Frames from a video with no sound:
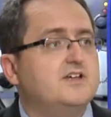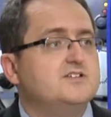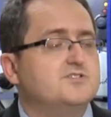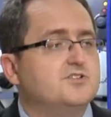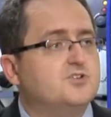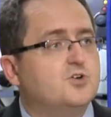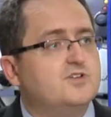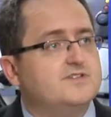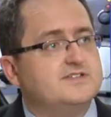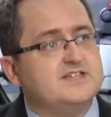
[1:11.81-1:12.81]
So the goal
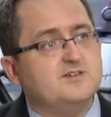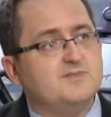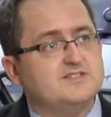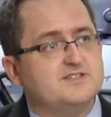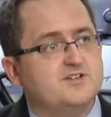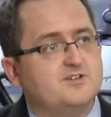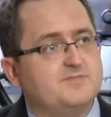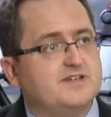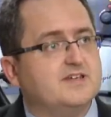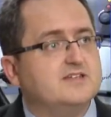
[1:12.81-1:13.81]
of the TMS
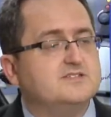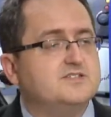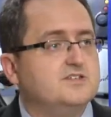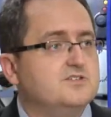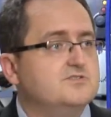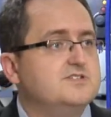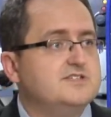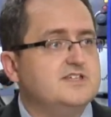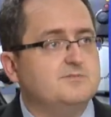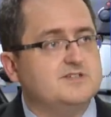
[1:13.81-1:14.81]
therapy is to use the
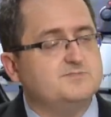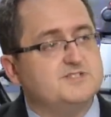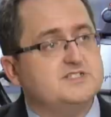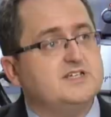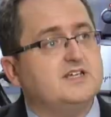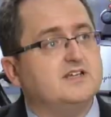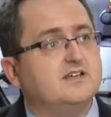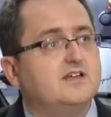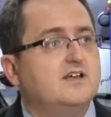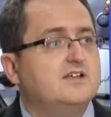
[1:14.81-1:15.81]
TMS machine,
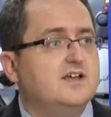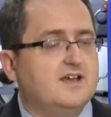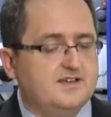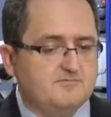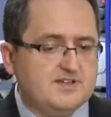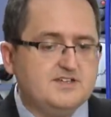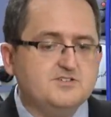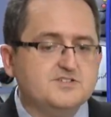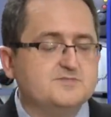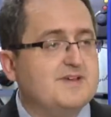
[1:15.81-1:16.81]
and it
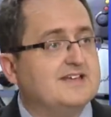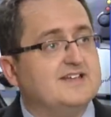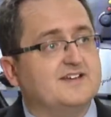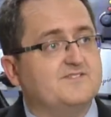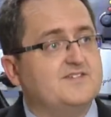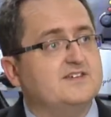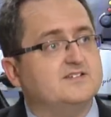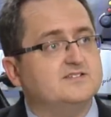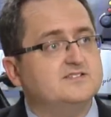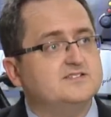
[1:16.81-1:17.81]
uses magnetic
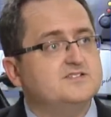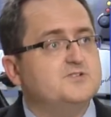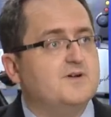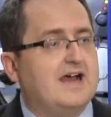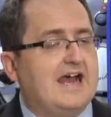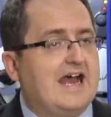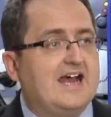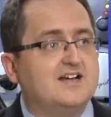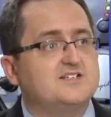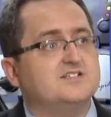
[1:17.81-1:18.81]
fields to
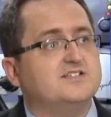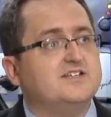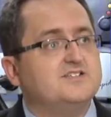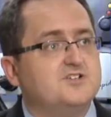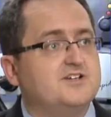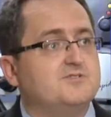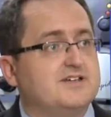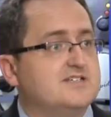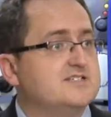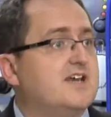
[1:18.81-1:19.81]
actually try to
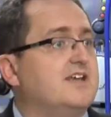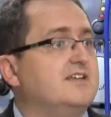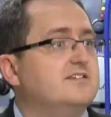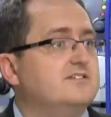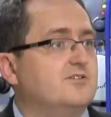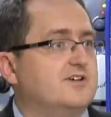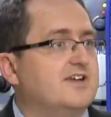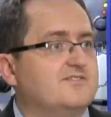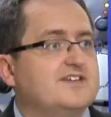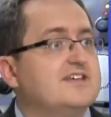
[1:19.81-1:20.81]
excite or
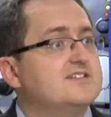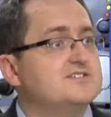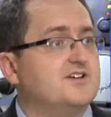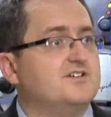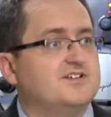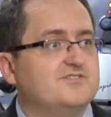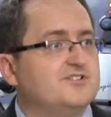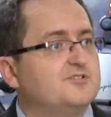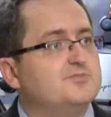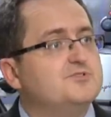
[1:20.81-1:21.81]
kind of kickstart or give a
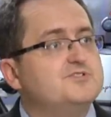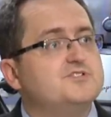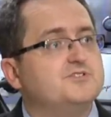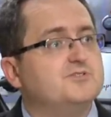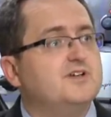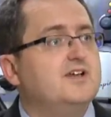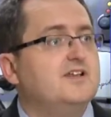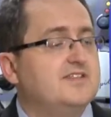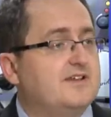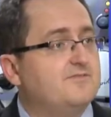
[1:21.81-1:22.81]
little boost to
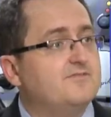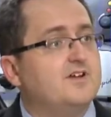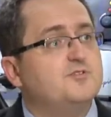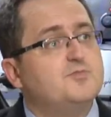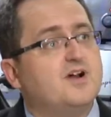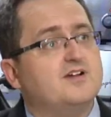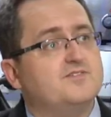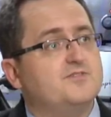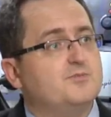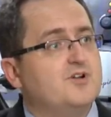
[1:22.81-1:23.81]
that front part
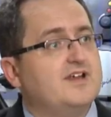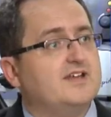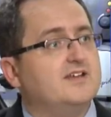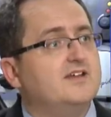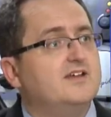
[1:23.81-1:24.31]
of the brain